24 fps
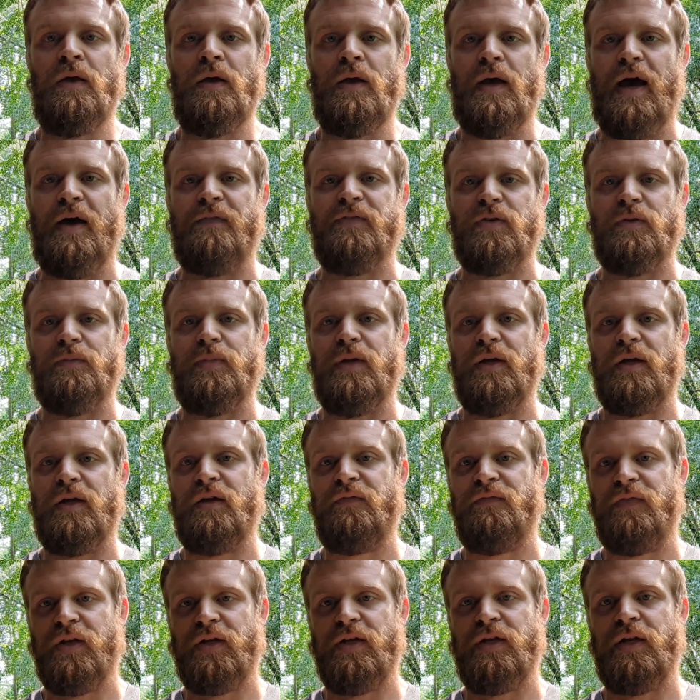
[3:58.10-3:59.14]
after being
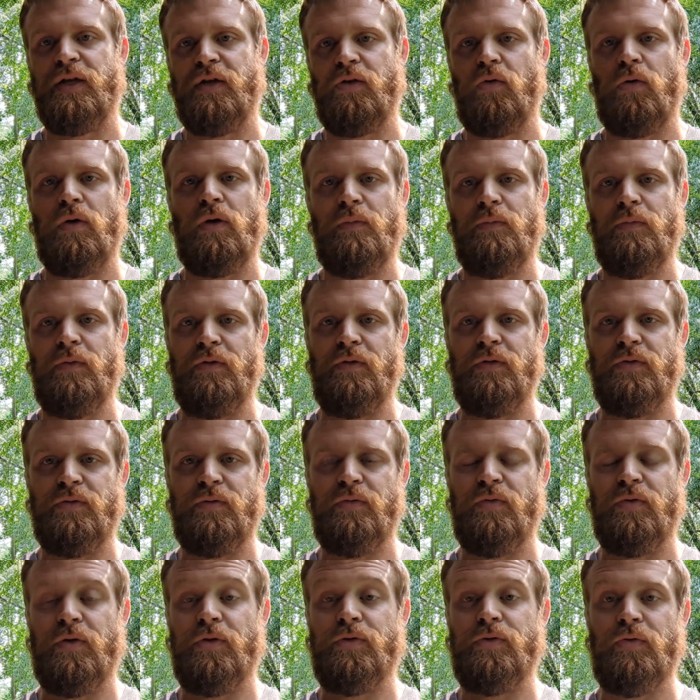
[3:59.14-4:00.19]
convicted in court
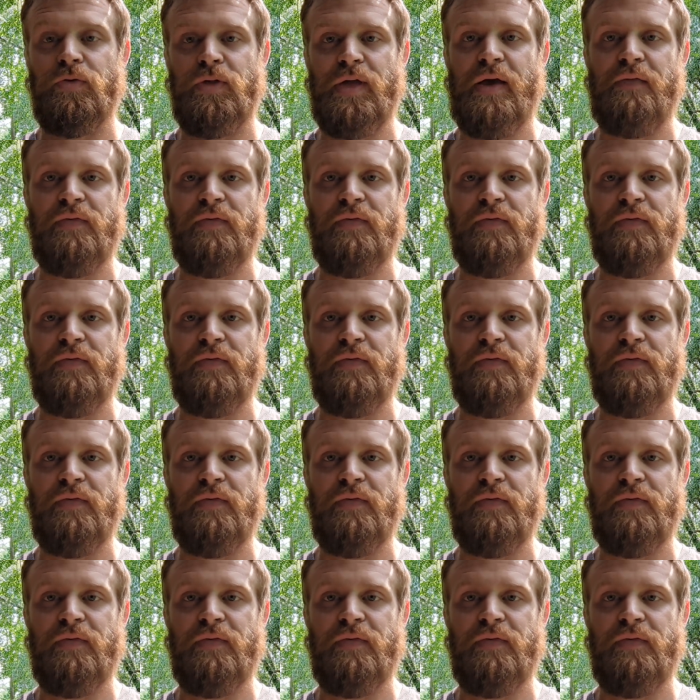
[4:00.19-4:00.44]
through, through the